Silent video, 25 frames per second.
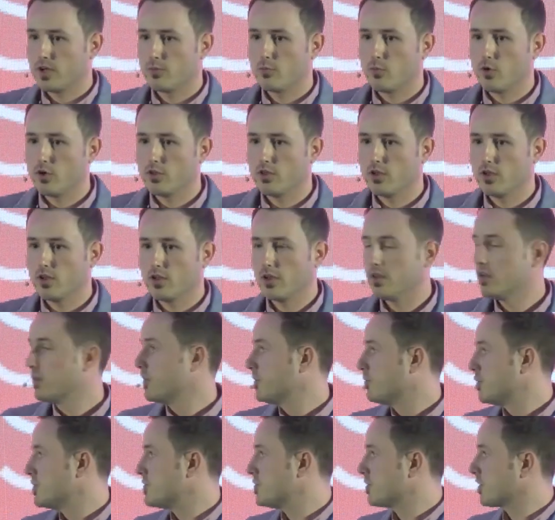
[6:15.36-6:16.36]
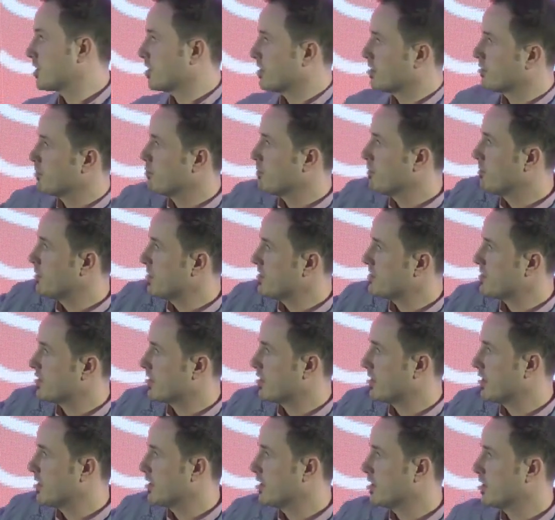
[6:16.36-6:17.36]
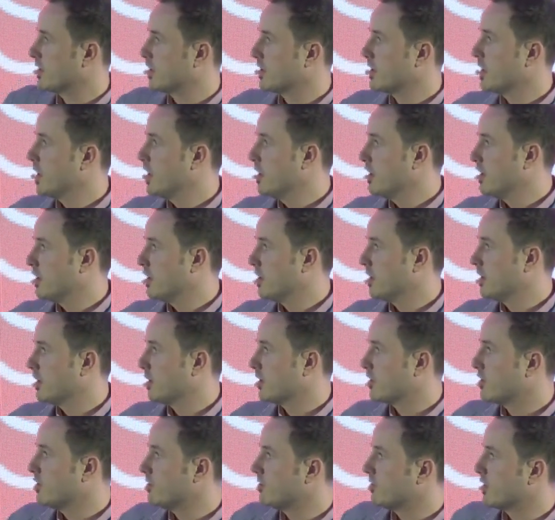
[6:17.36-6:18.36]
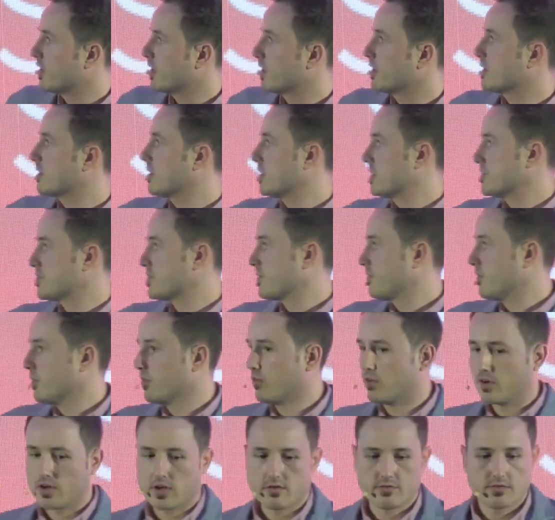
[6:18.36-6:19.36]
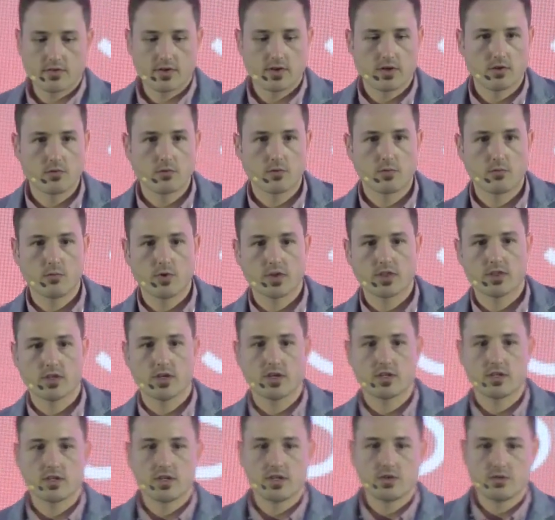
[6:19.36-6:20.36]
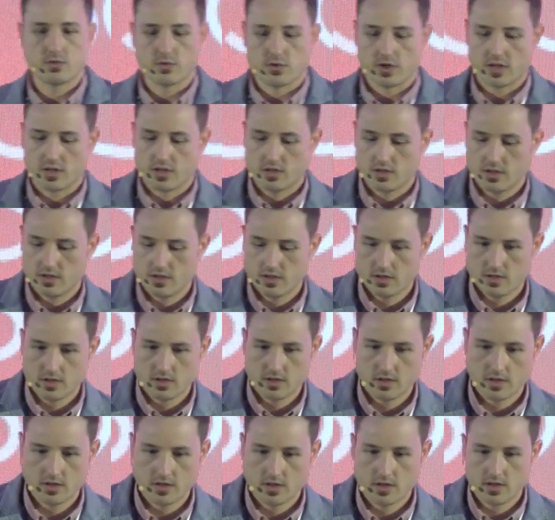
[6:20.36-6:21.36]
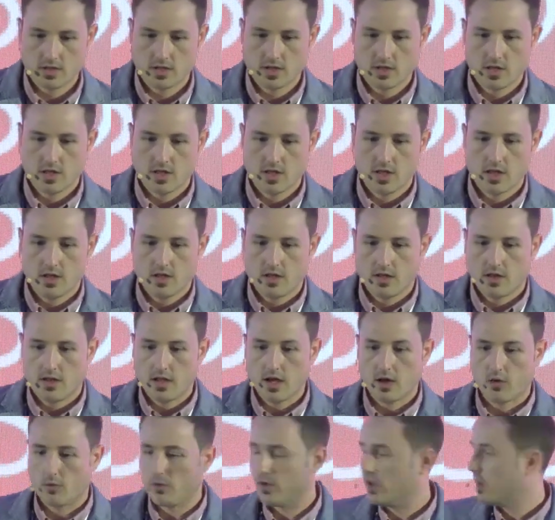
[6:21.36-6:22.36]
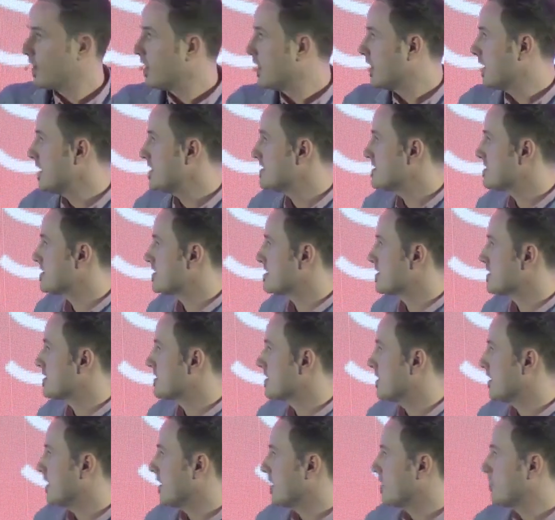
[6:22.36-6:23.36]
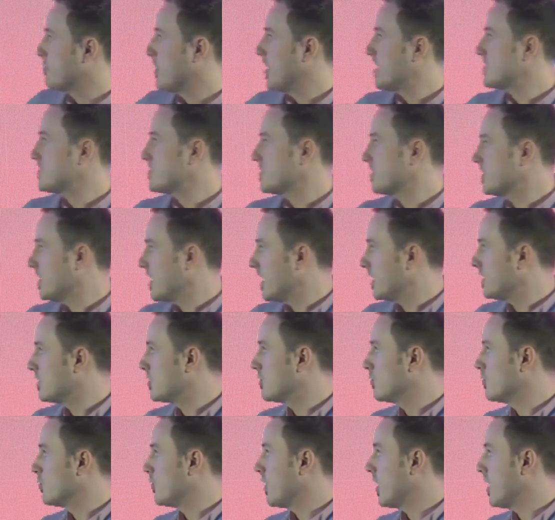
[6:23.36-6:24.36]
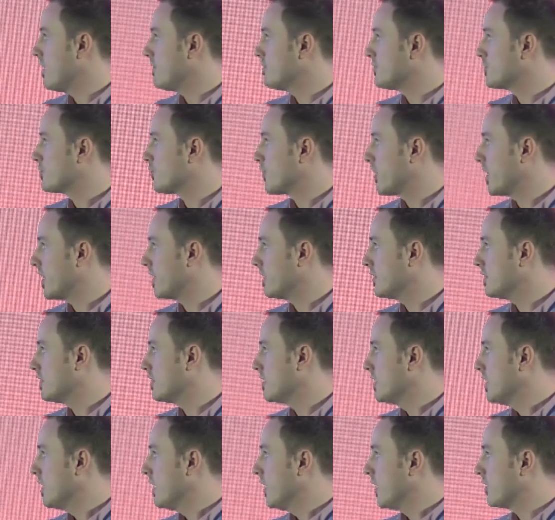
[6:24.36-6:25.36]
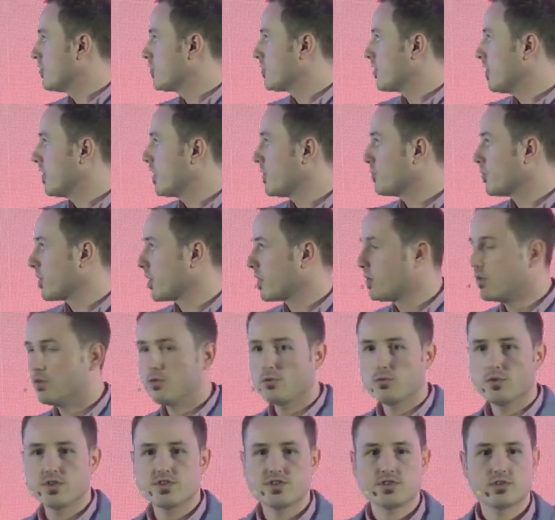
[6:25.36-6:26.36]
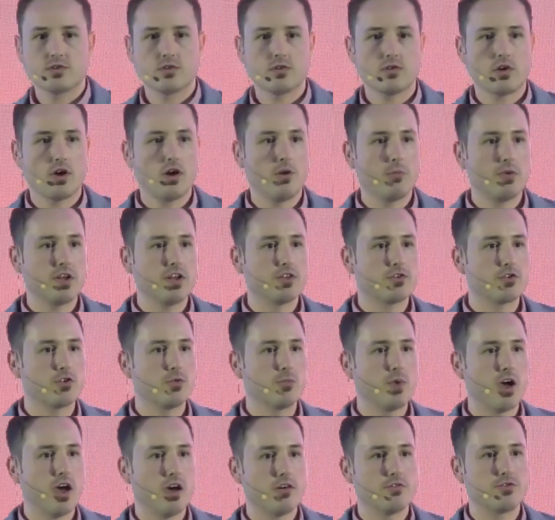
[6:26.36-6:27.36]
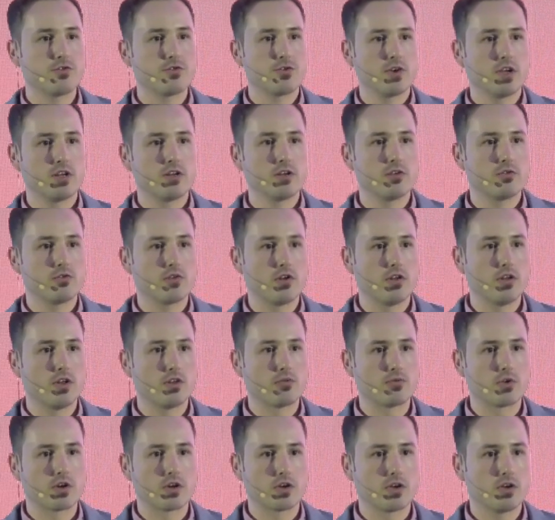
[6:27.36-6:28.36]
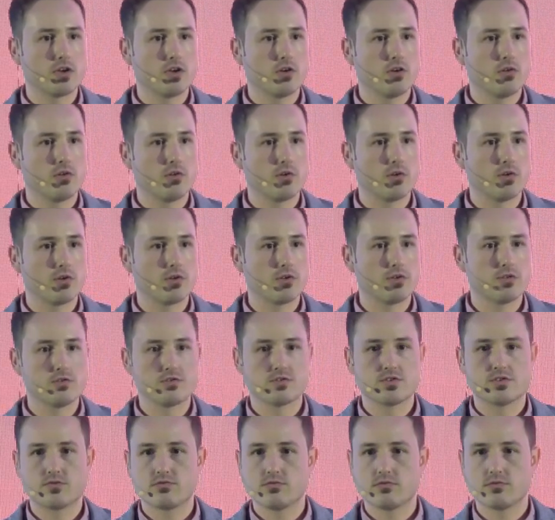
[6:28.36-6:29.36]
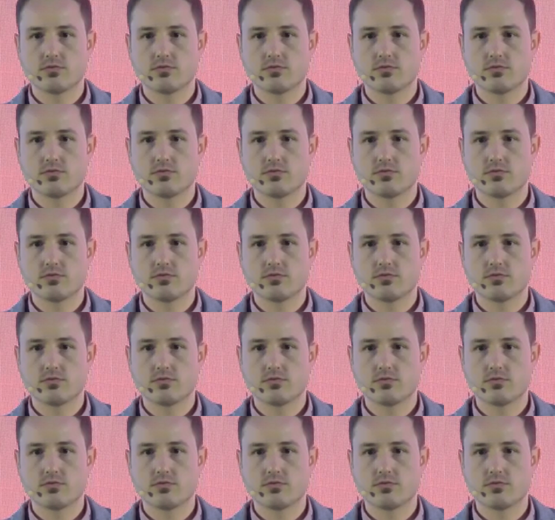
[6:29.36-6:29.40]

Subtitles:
model which you can basically convert TensorFlow or Caffe or whatnot into it. Now, let's imagine that you have trained a neural network. How many in the room have trained a neural network or used it?